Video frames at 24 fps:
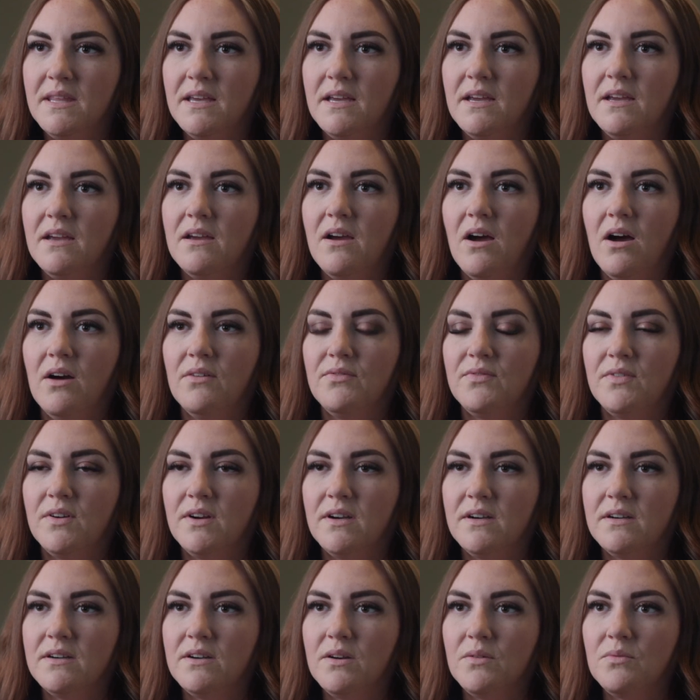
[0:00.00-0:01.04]
They
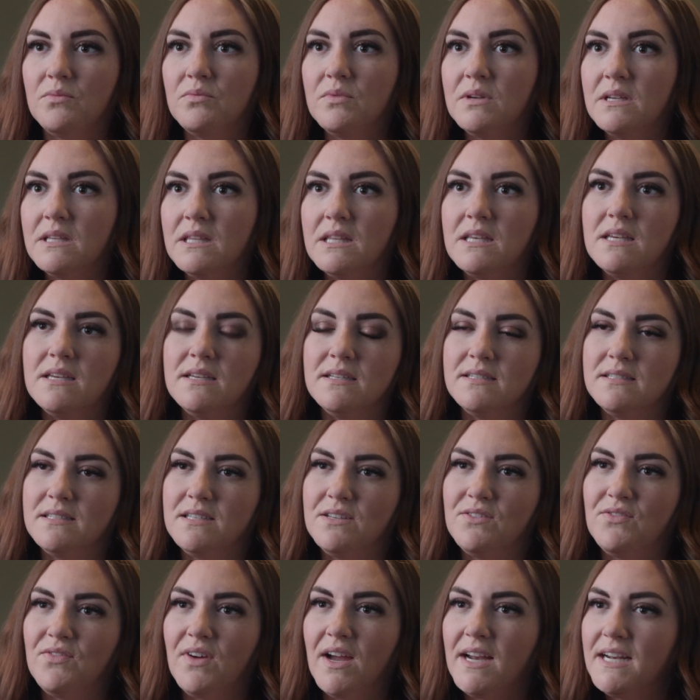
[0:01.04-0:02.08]
offered a really
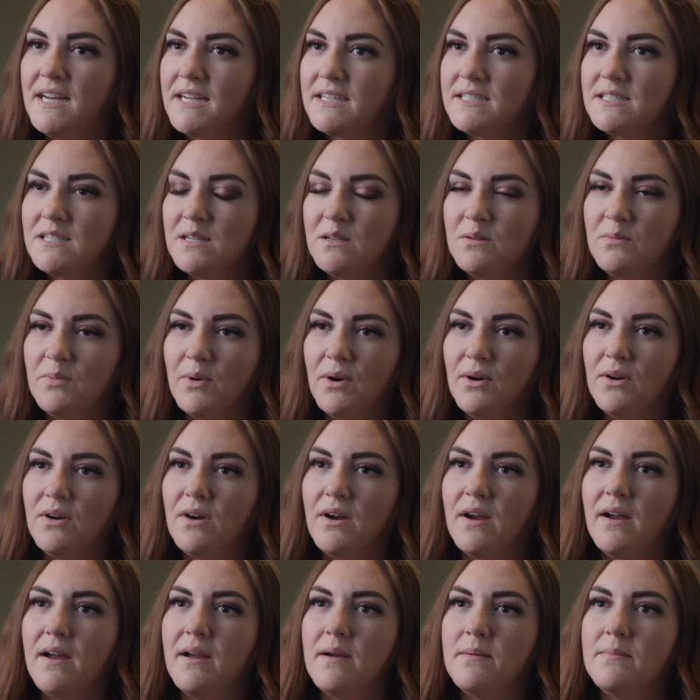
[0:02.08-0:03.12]
easy financing
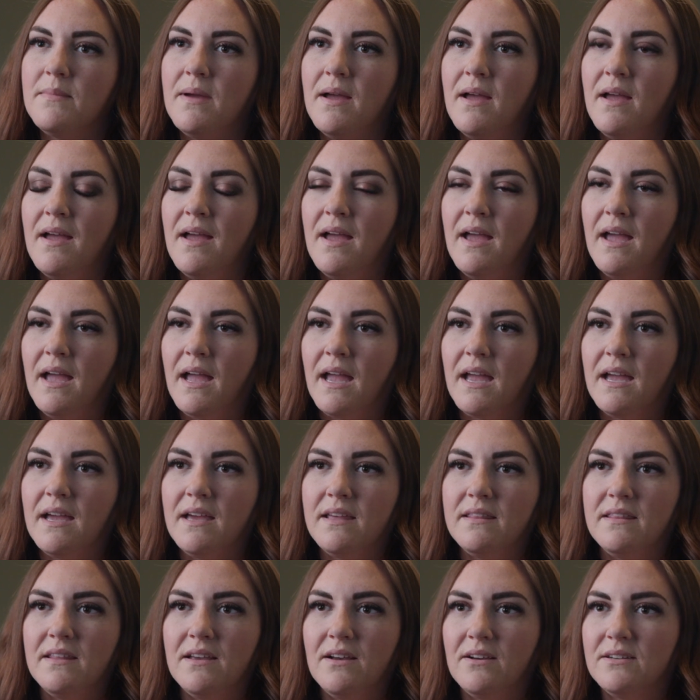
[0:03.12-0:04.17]
program
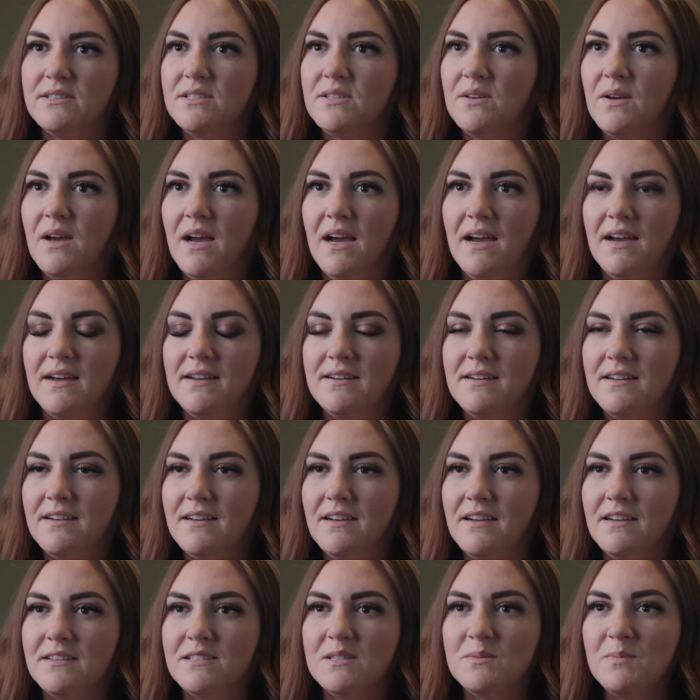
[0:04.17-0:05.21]
and they also had
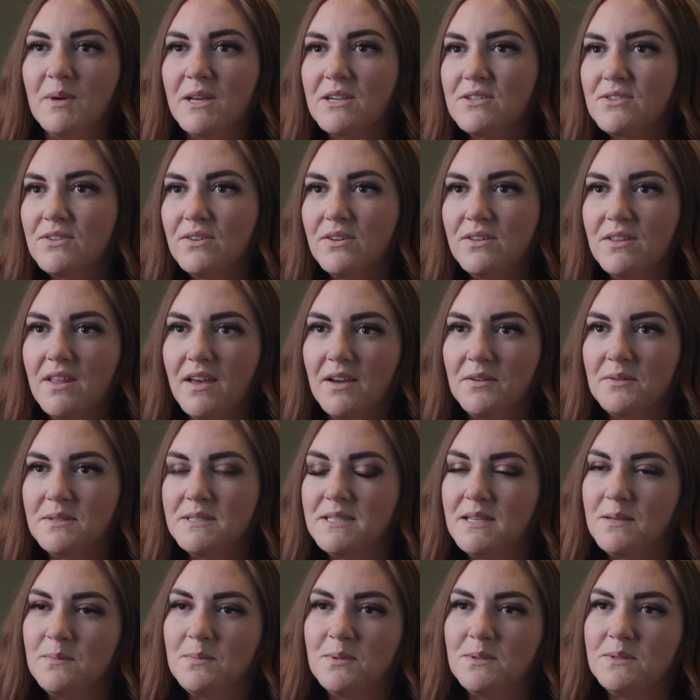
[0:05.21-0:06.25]
a special that I was
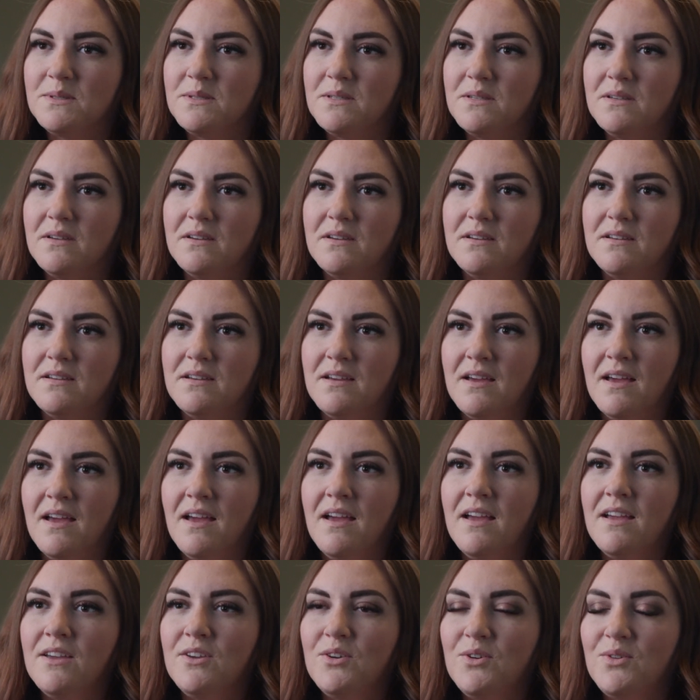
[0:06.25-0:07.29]
able to
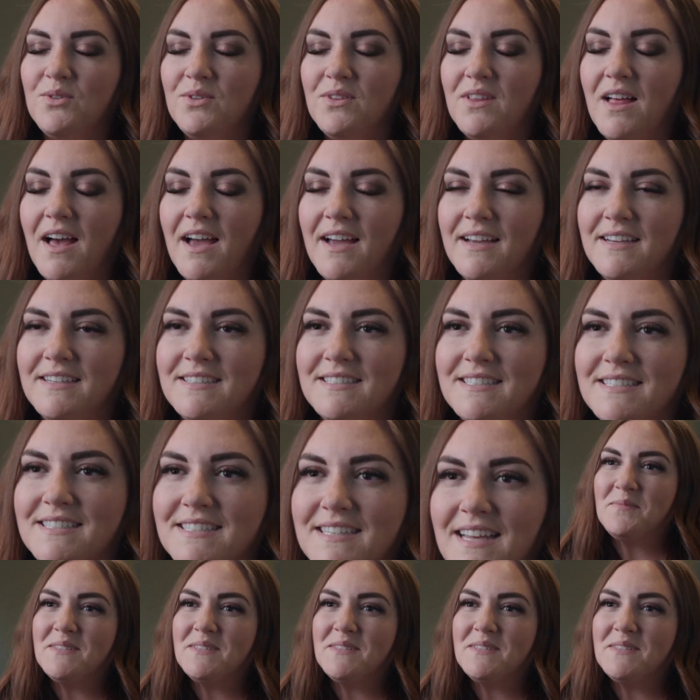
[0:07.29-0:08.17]
utilize.